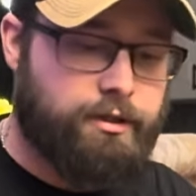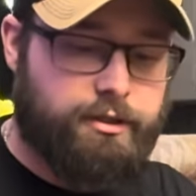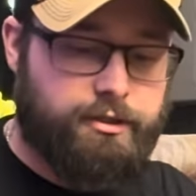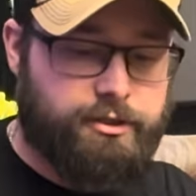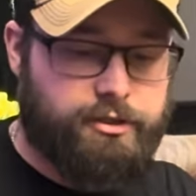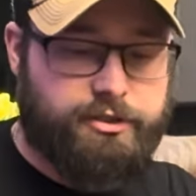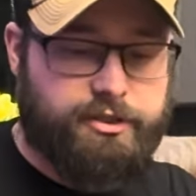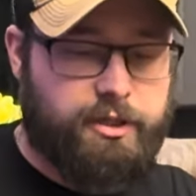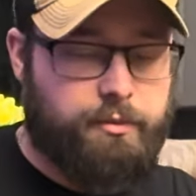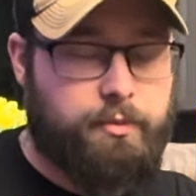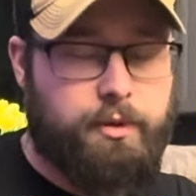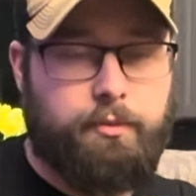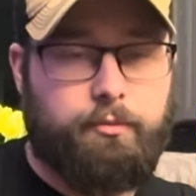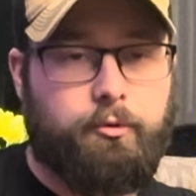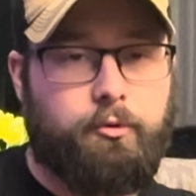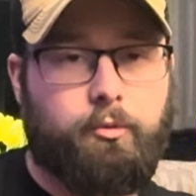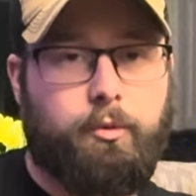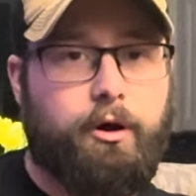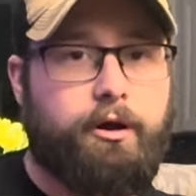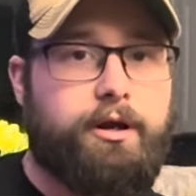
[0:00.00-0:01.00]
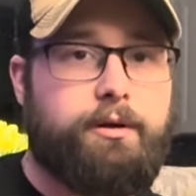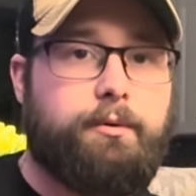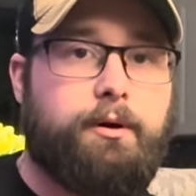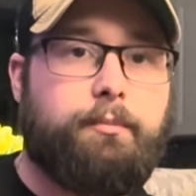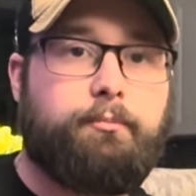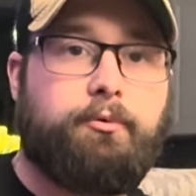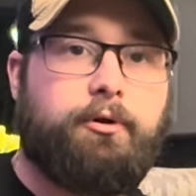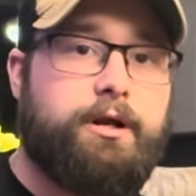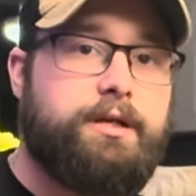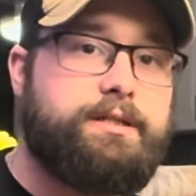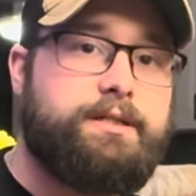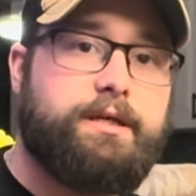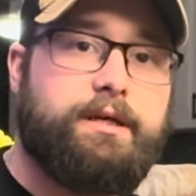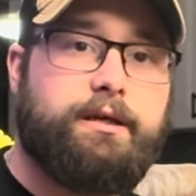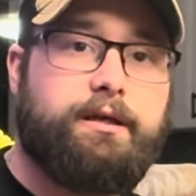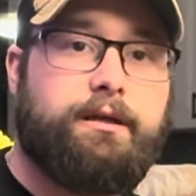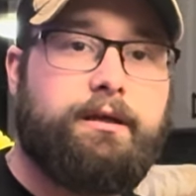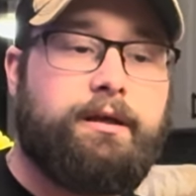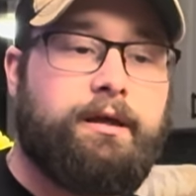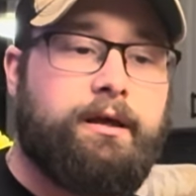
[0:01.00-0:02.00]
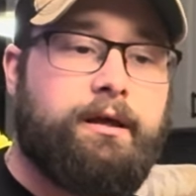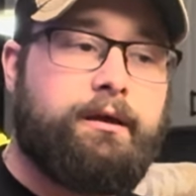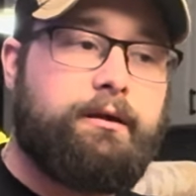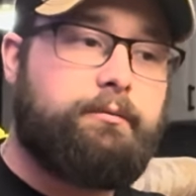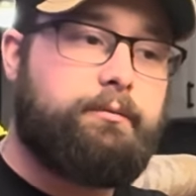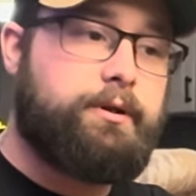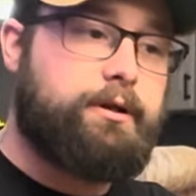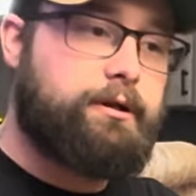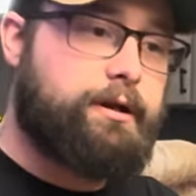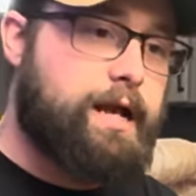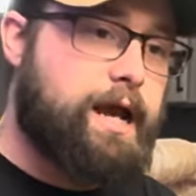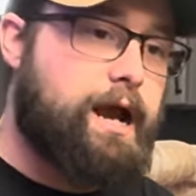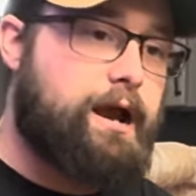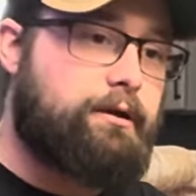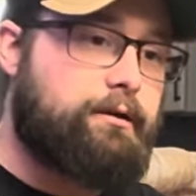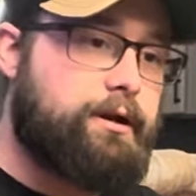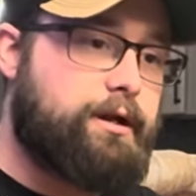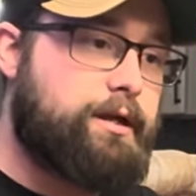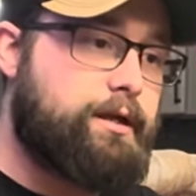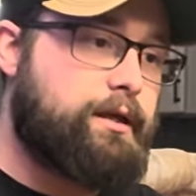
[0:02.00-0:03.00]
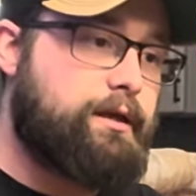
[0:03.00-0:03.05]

Just like people worried about printing when you're carrying.